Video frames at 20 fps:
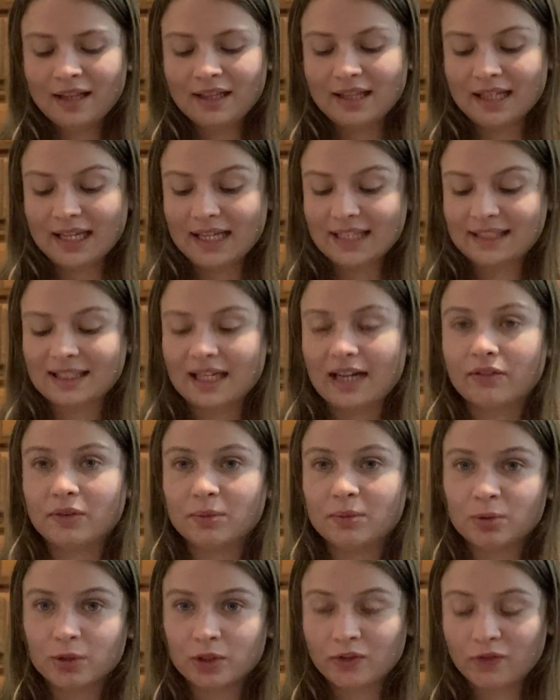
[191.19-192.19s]
Things have
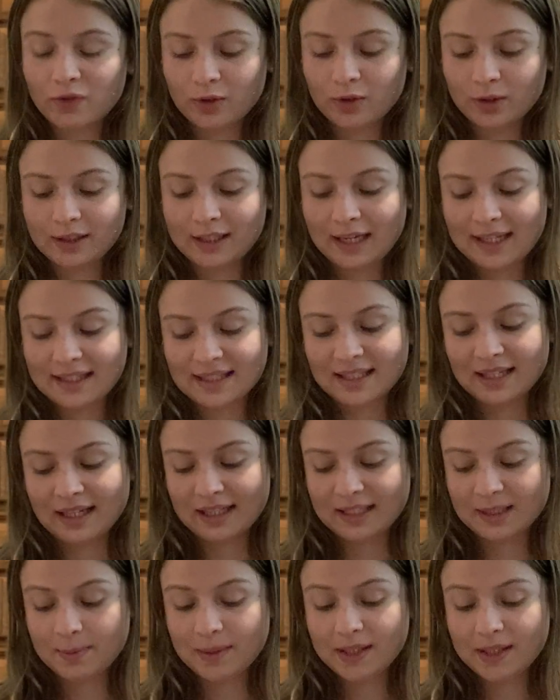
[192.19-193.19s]
improved for gays and
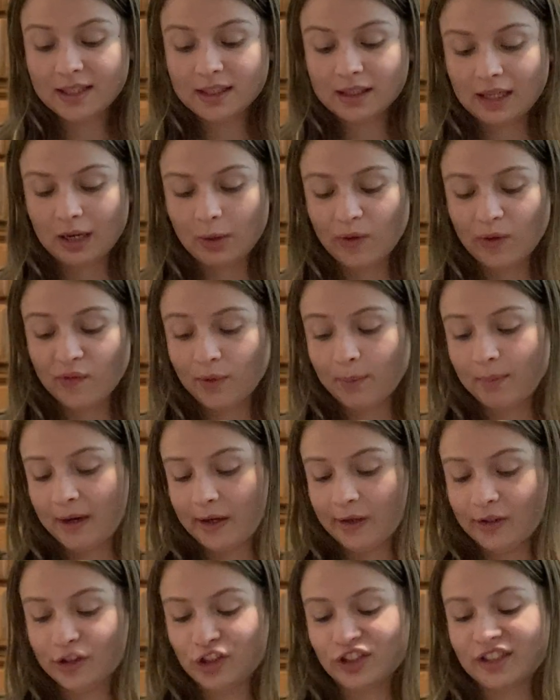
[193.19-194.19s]
lesbians. However,
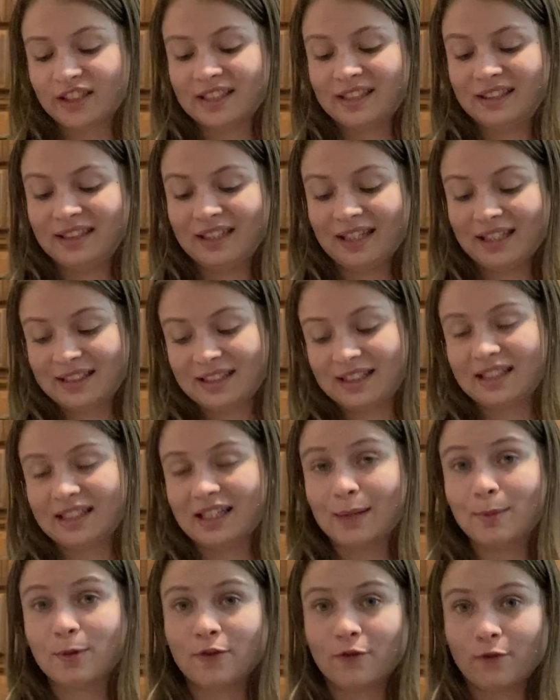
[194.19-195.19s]
marriage is the next step